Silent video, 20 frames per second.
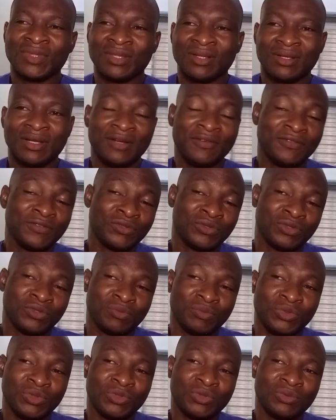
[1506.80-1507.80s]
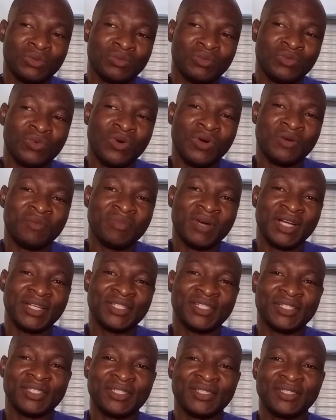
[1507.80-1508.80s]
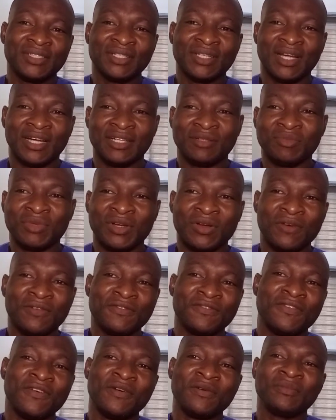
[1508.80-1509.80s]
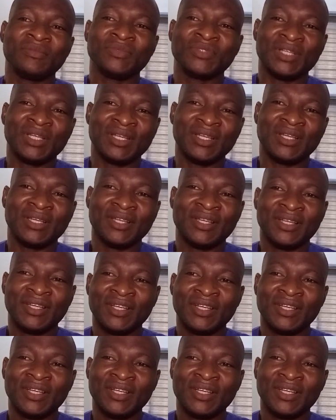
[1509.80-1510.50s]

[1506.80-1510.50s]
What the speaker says: you have smooth wall margin and may conform the